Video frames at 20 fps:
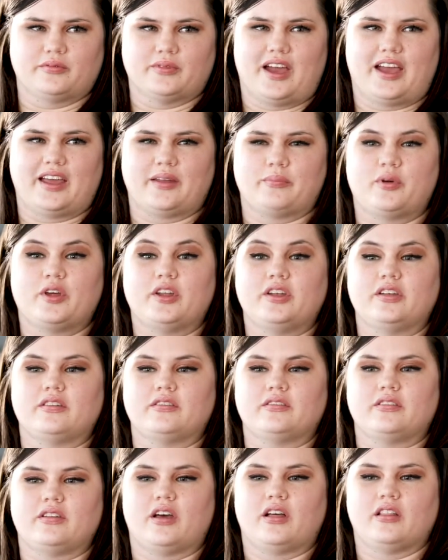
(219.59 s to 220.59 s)
had put
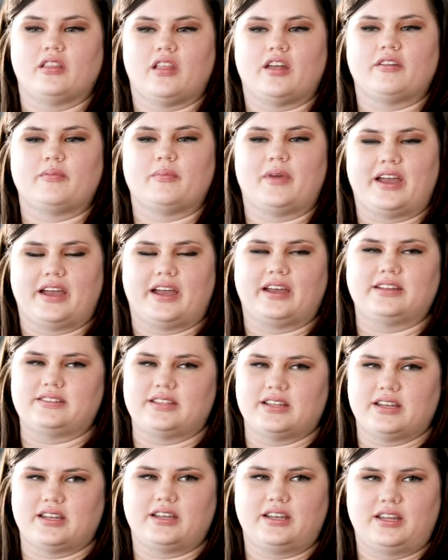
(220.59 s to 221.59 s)
a lot of my
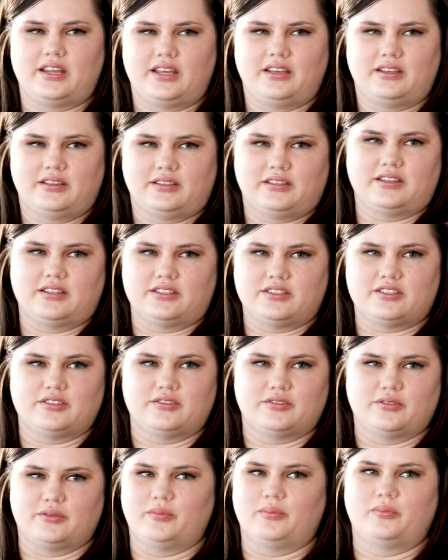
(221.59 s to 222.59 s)
identity
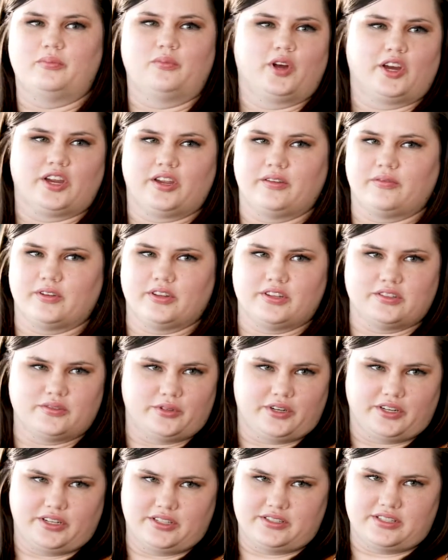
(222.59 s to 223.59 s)
into working for this
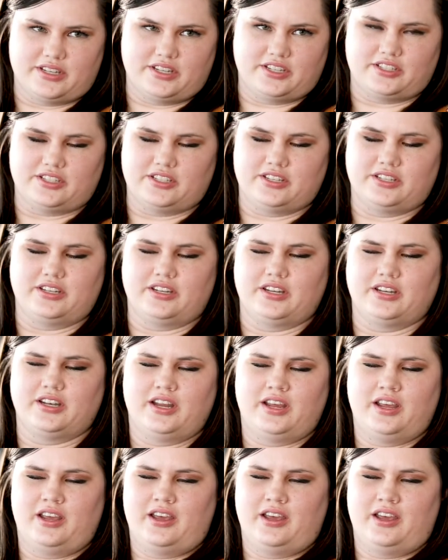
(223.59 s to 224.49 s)
organization and